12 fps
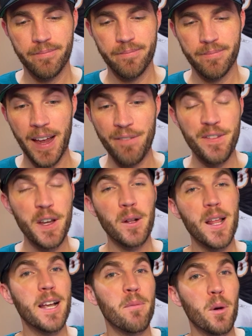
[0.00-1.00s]
I feel
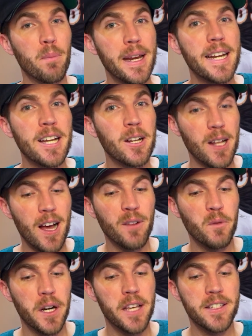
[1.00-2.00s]
like I'm repeating a lot
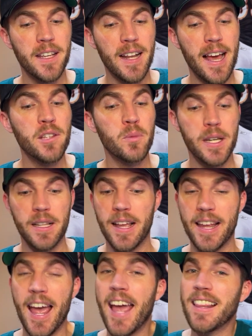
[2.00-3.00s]
of what I said last week.
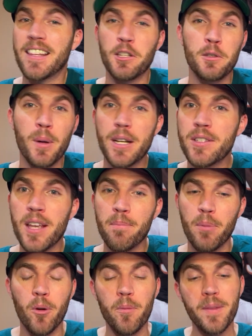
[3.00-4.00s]
Like, hey, this is pretty
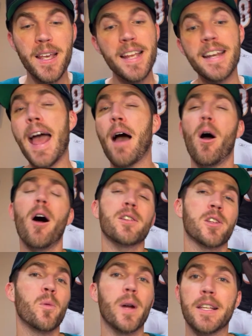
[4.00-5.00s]
simple. Now,
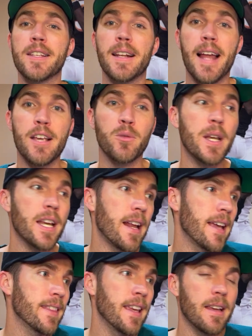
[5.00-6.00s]
also what I said last week, and
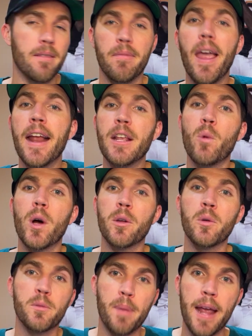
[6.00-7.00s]
I think anyone
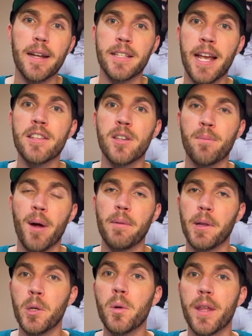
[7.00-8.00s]
who's paid attention
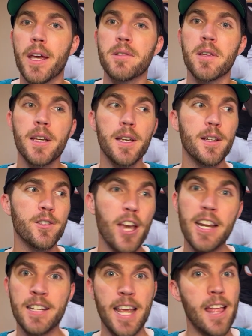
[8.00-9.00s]
probably knew this,
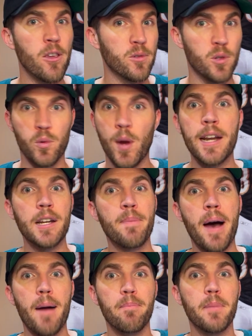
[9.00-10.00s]
Jaden Daniels was ready to
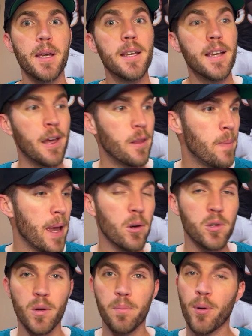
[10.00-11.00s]
pop, and the
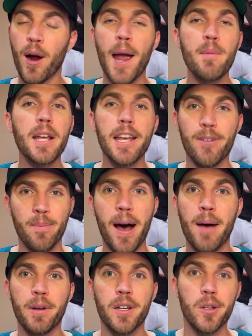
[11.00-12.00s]
Bengals were primed to give a
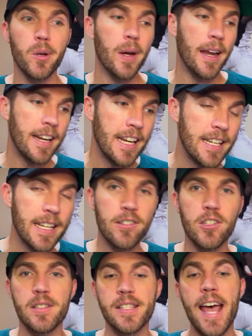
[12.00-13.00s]
popping to, and he did
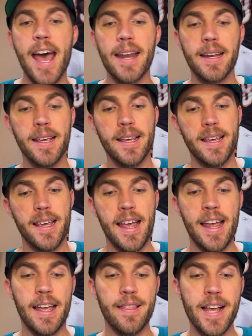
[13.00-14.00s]
just that,
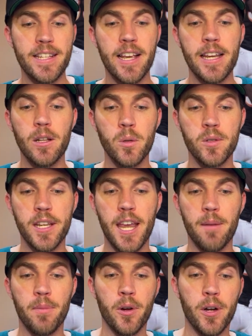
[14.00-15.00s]
and that's how you lose a
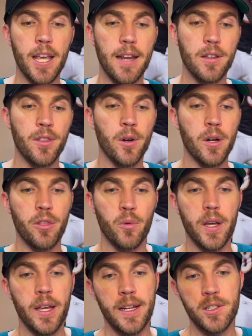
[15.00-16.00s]
game
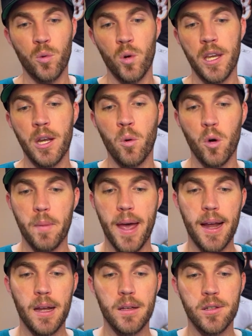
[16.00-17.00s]
38-33 against a rookie quarterback.